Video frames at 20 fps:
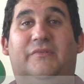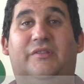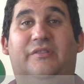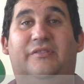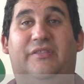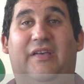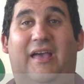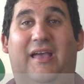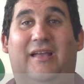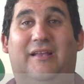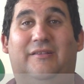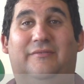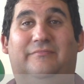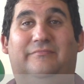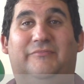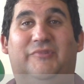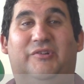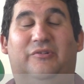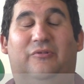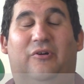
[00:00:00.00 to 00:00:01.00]

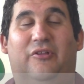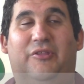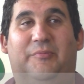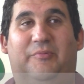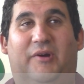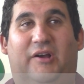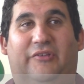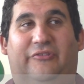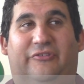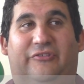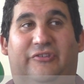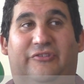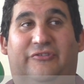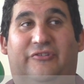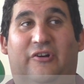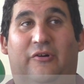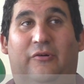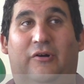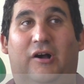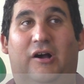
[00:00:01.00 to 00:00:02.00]
then, you know, all the processes
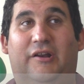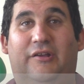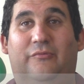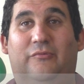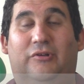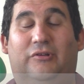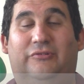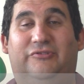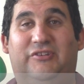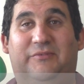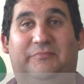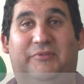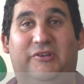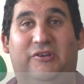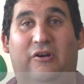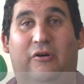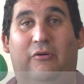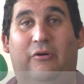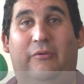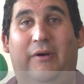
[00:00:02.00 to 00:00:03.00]
go on it will simply
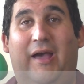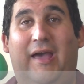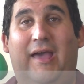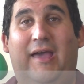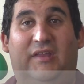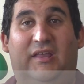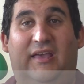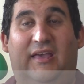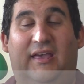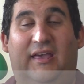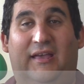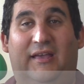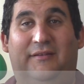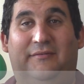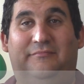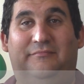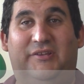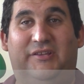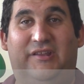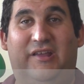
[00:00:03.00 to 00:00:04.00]
go away
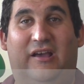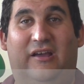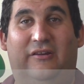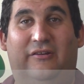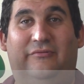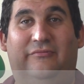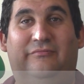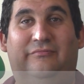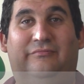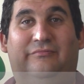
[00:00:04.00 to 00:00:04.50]
and be done.